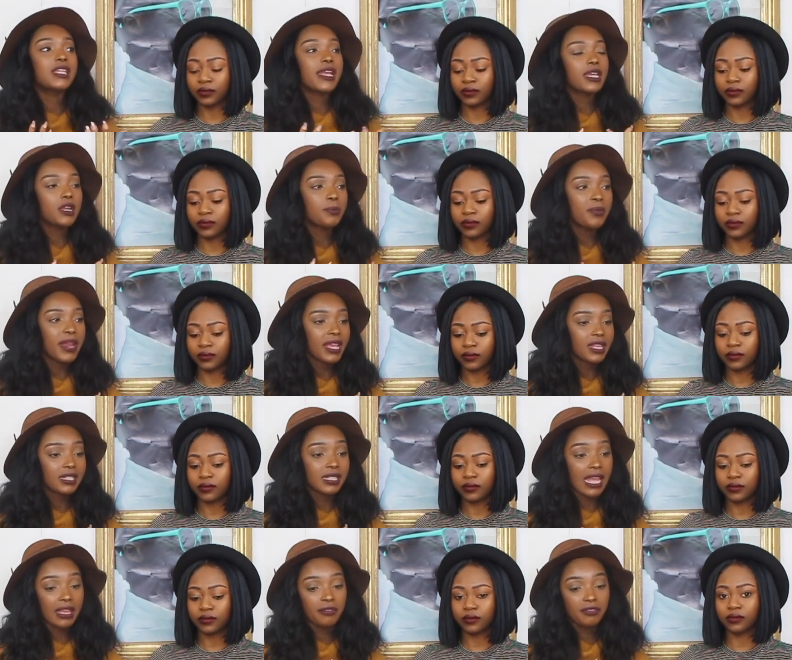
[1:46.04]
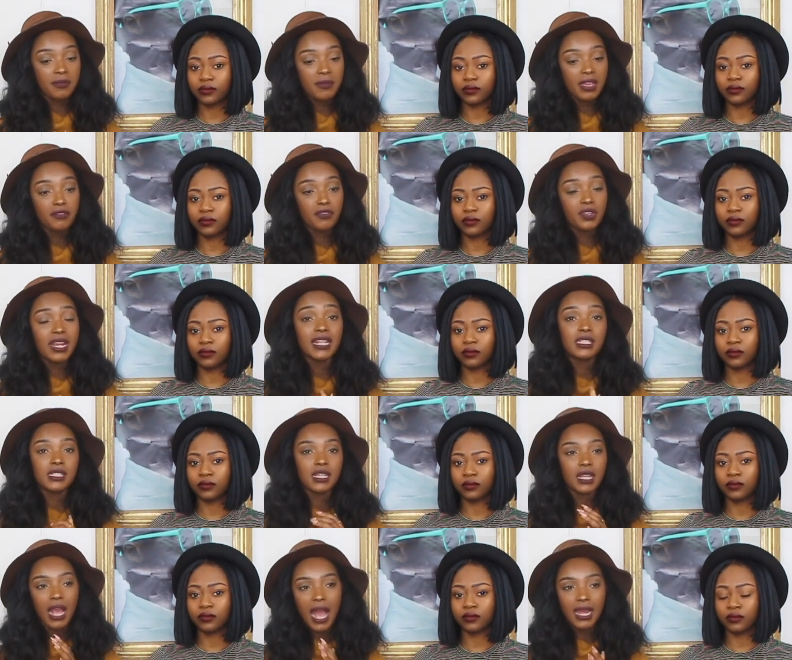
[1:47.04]
Speaker 1: taking a break is like for me. If you're
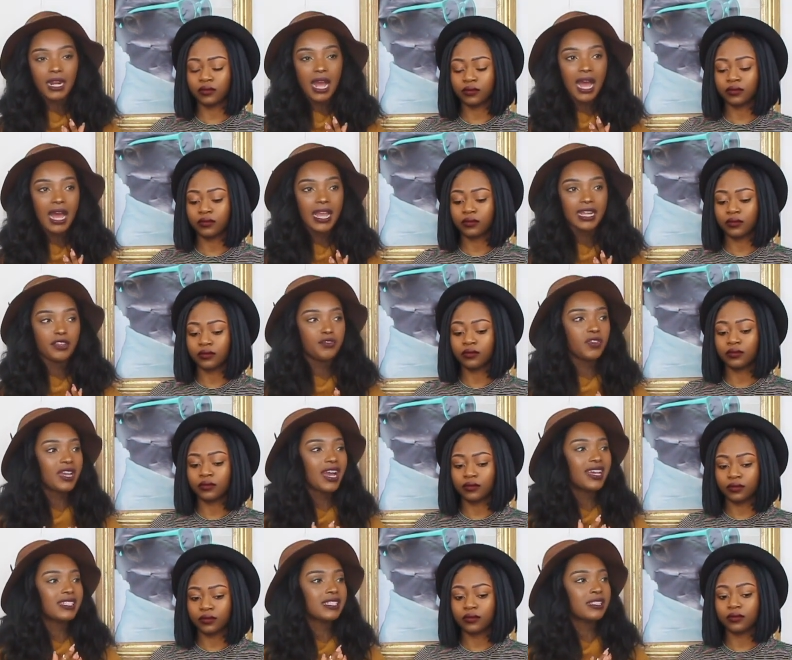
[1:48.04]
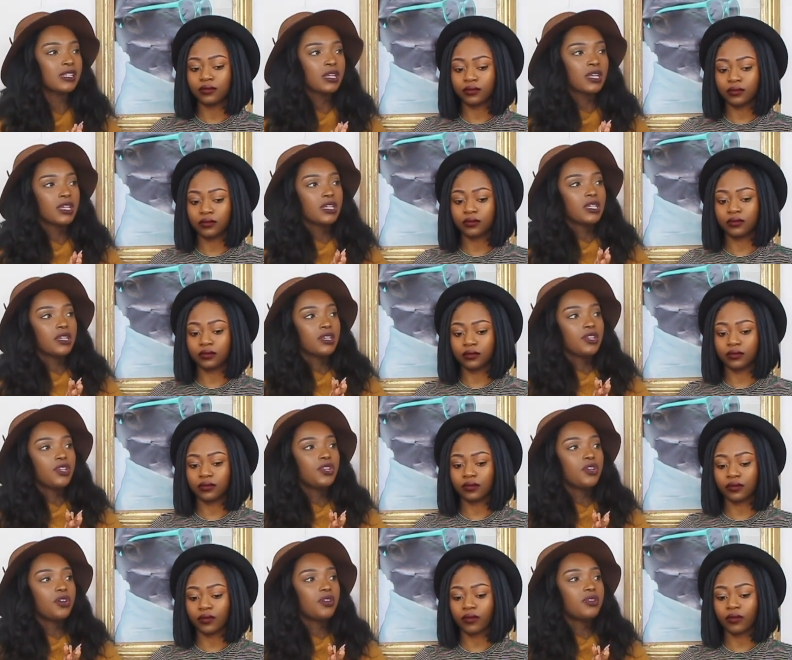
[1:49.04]
not seeing eye to eye, if you guys,
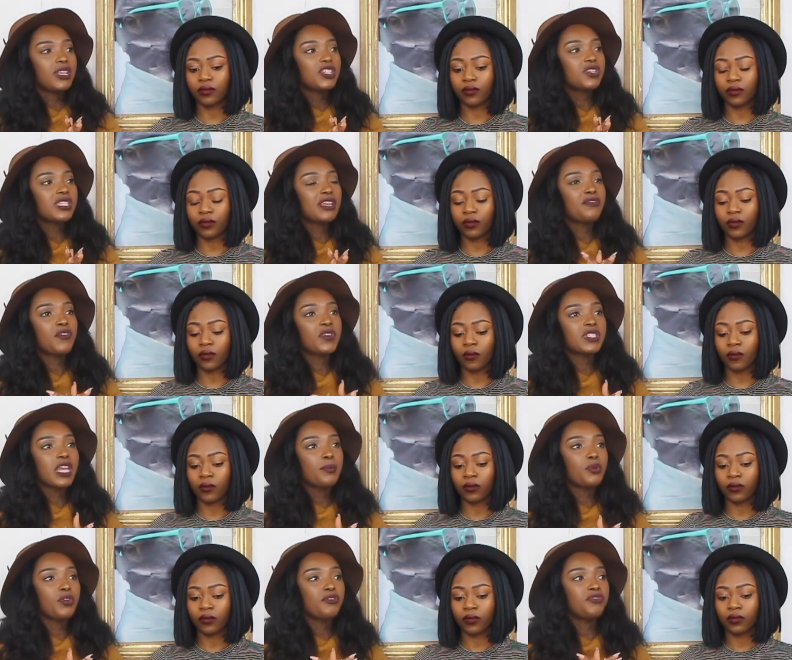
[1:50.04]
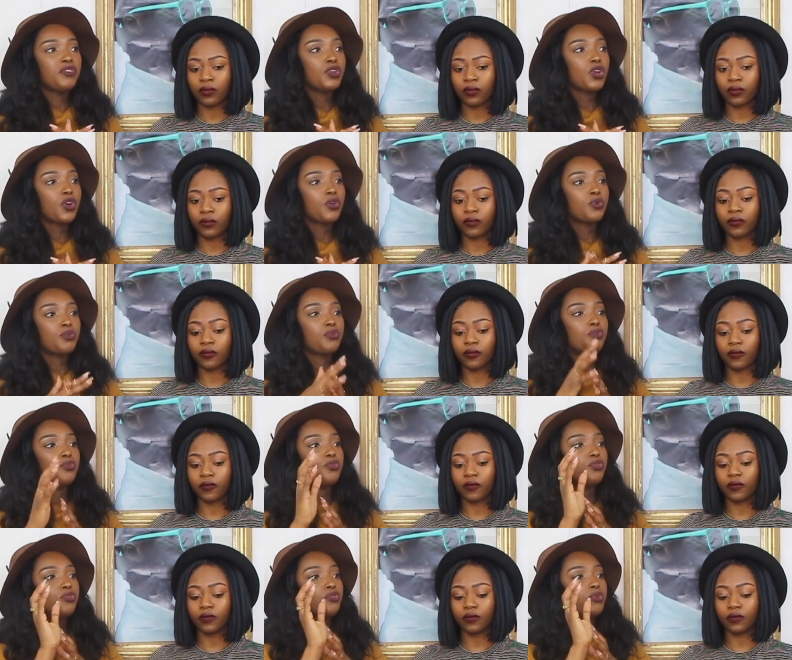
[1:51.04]
you know, let's just say for example, if you know,
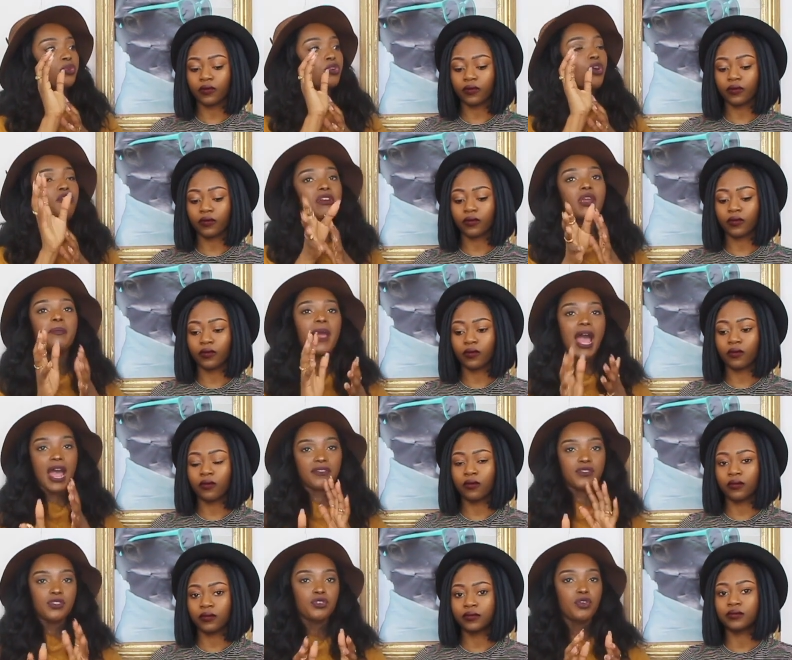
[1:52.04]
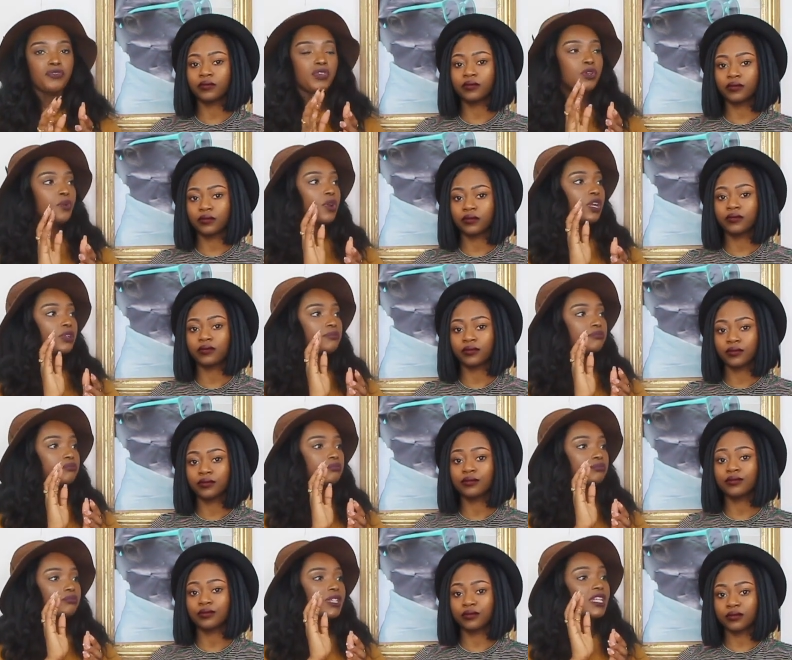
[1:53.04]
career path. You know, if you
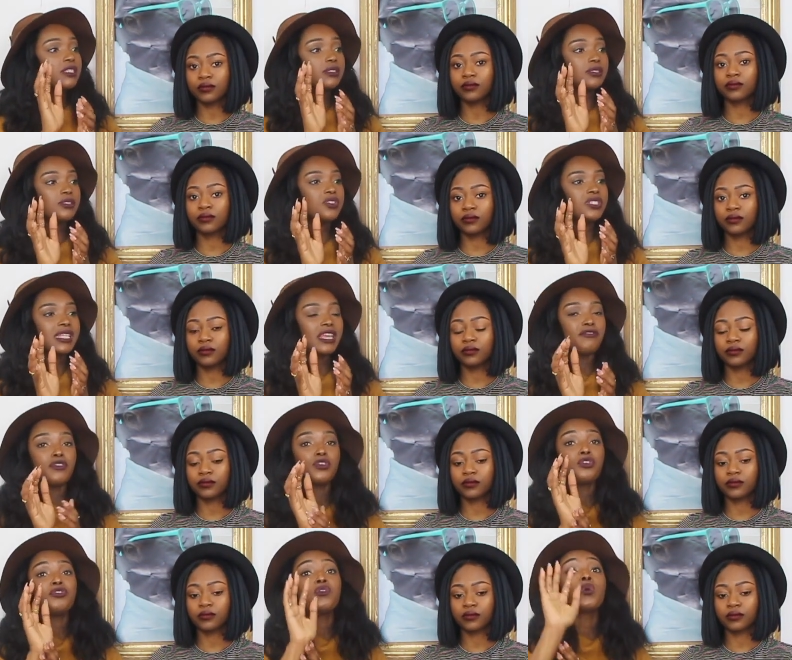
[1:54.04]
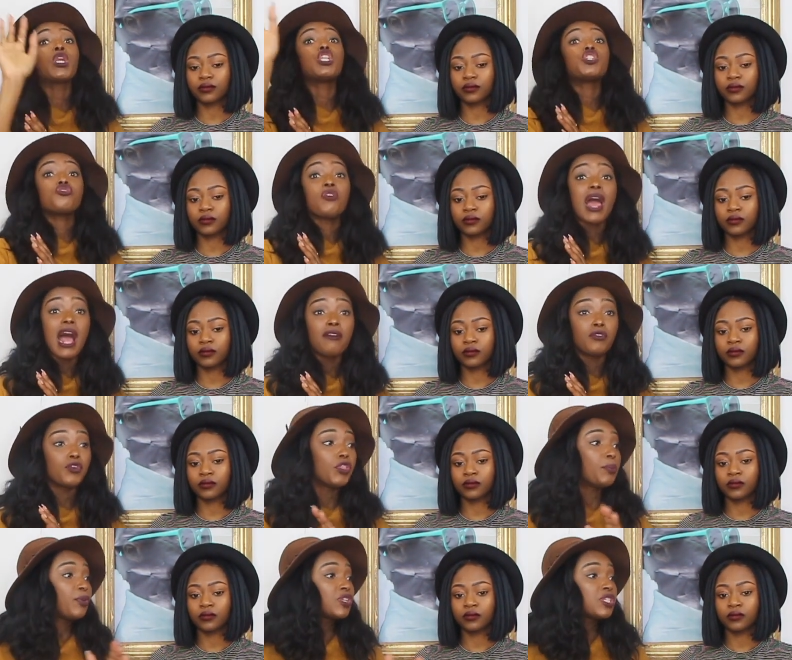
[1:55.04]
wanna. Let's just say if you know if you want to
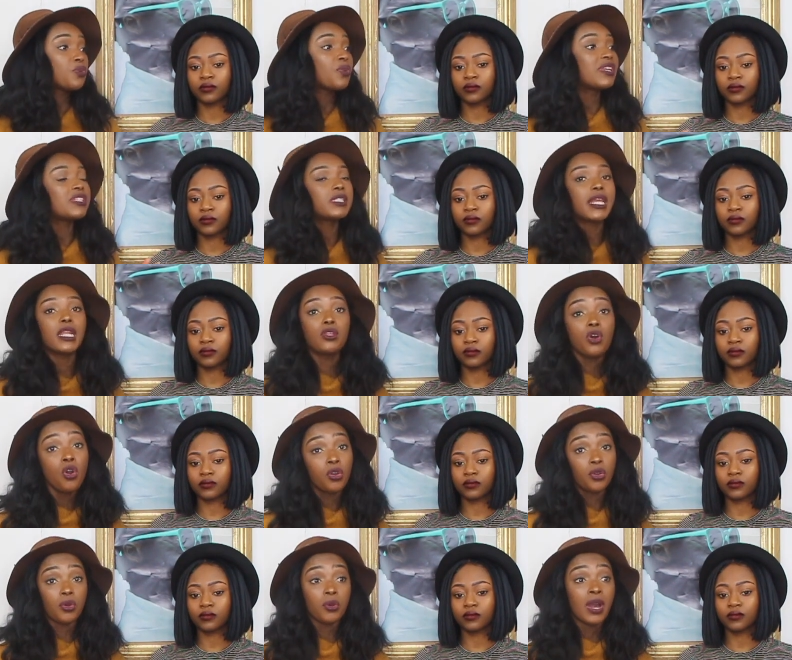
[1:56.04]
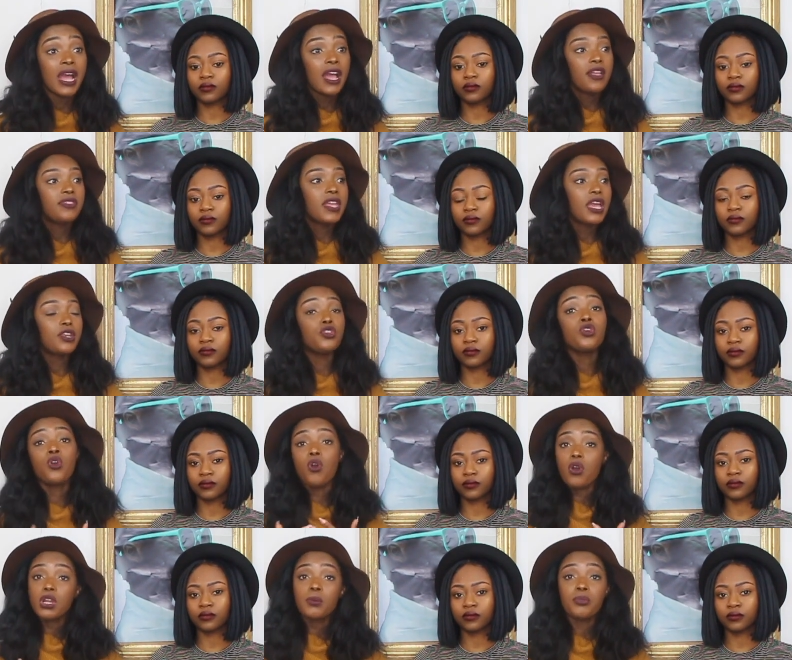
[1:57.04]
travel and the person want to stay local, then
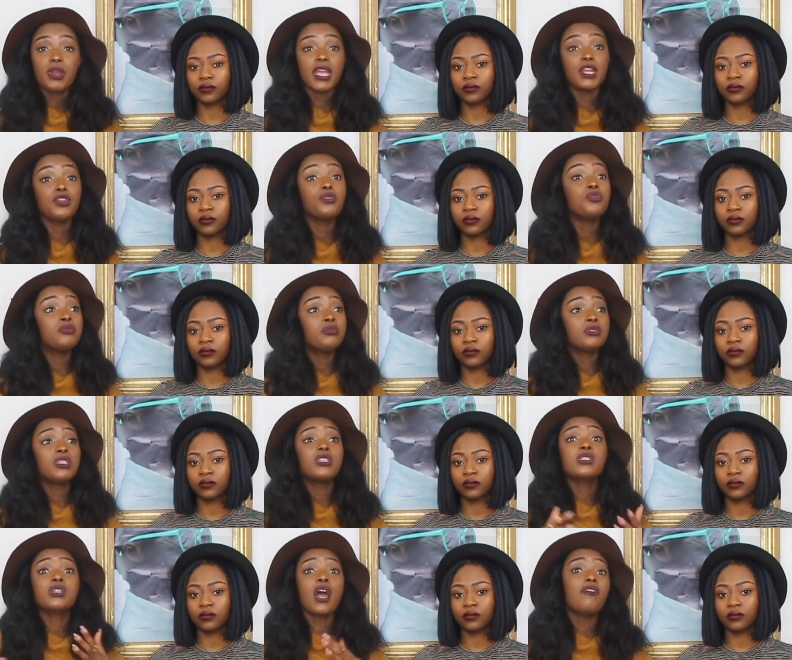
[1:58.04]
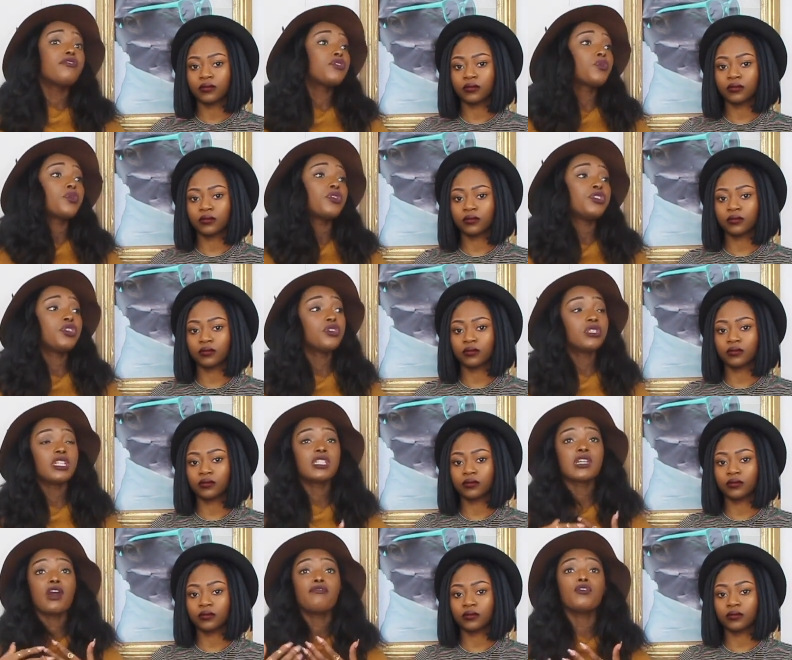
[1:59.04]
you go on a break and you discover the world. You know,
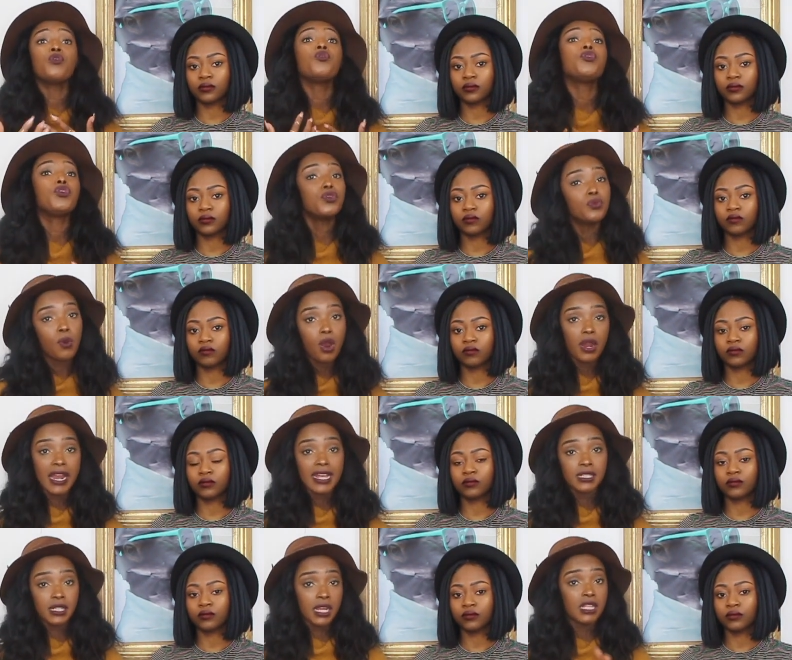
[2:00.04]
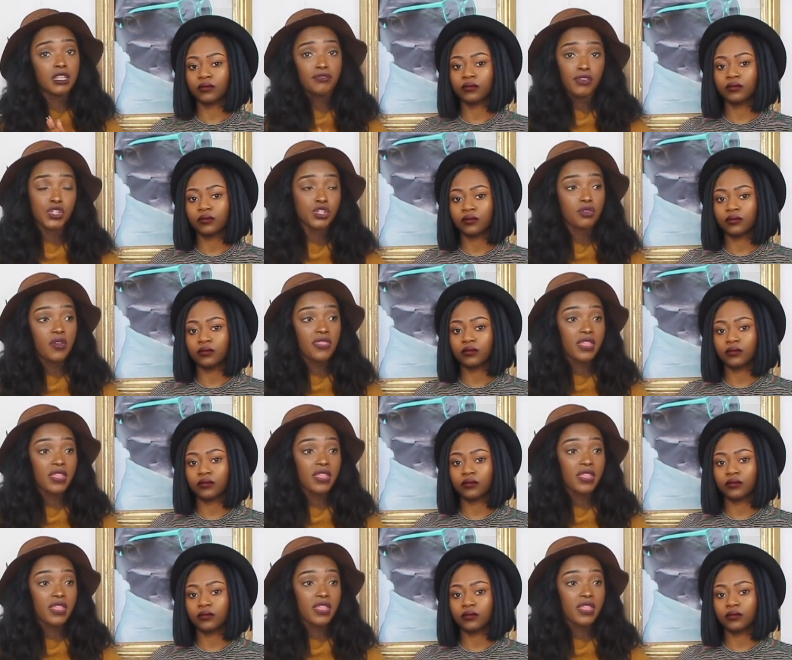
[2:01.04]
discover who you are as an individual,